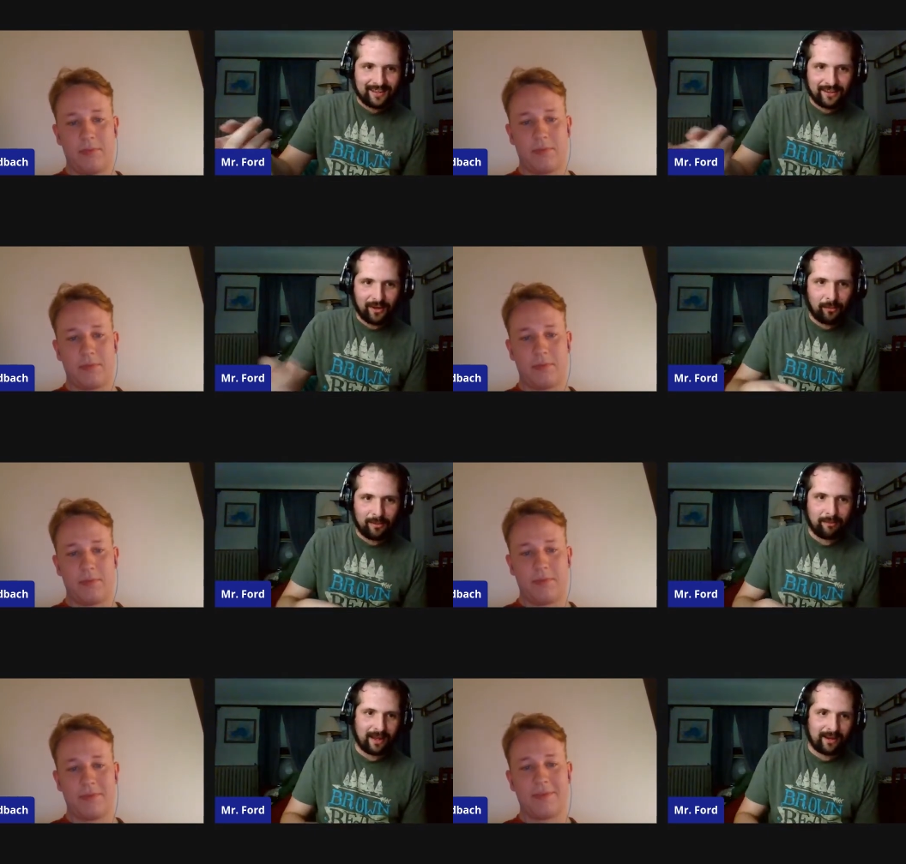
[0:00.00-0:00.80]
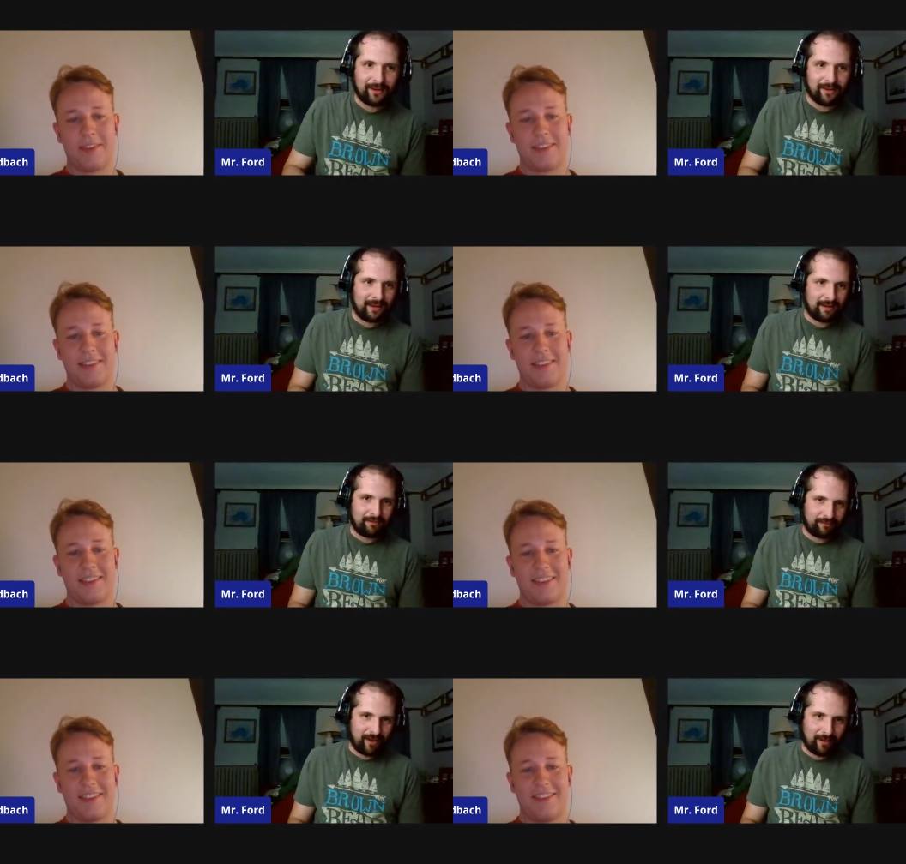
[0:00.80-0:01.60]
Speaker 1: You know, it'd be better
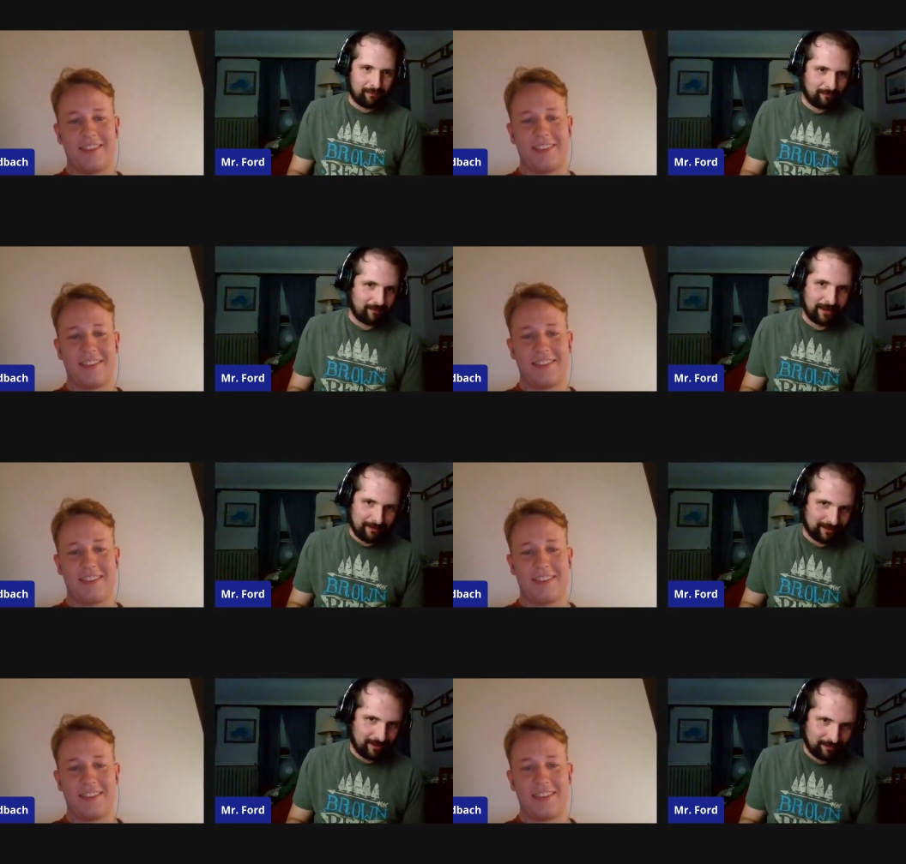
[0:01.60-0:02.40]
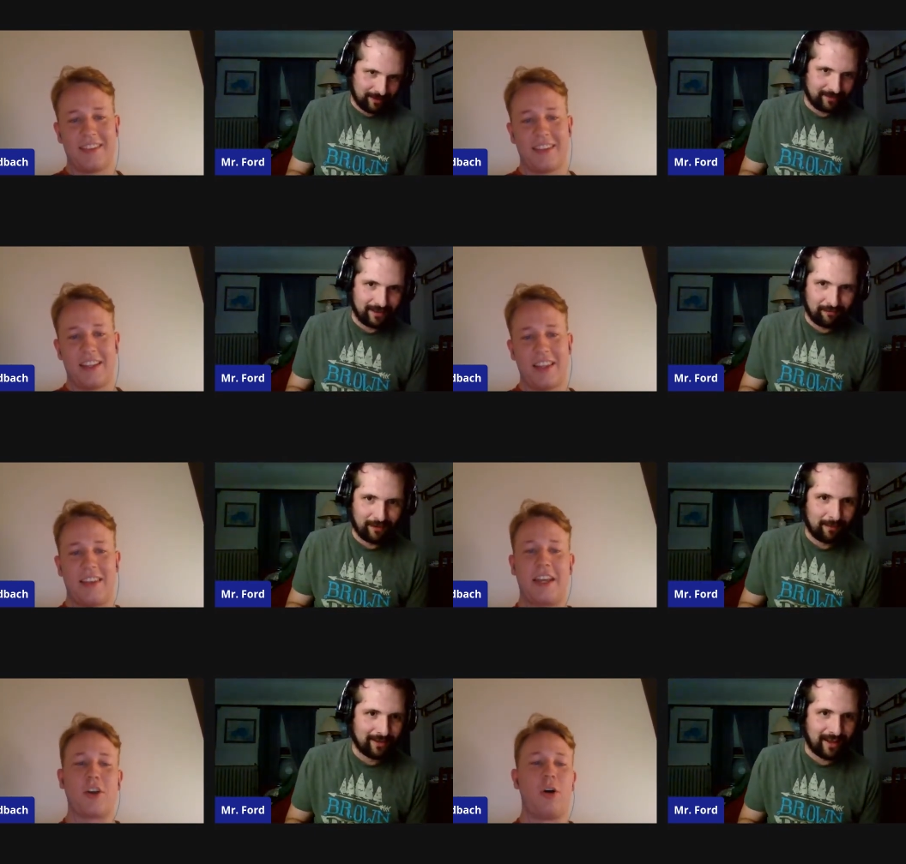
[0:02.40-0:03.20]
if um uh, something
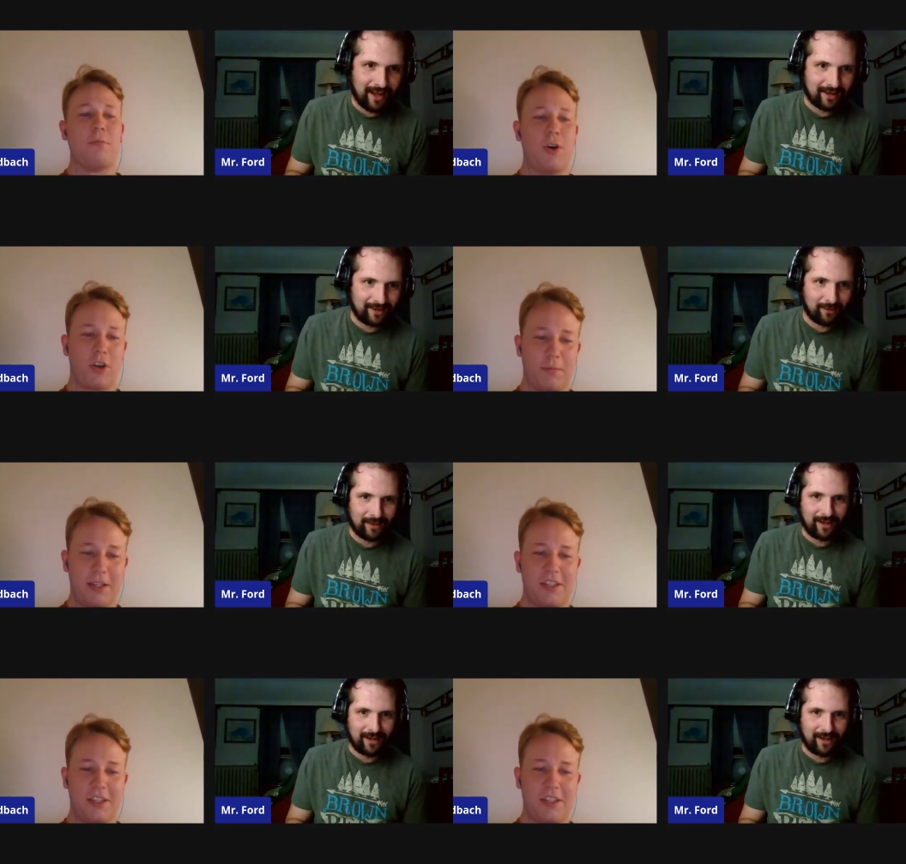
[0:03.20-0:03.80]
different about. They could all move, all the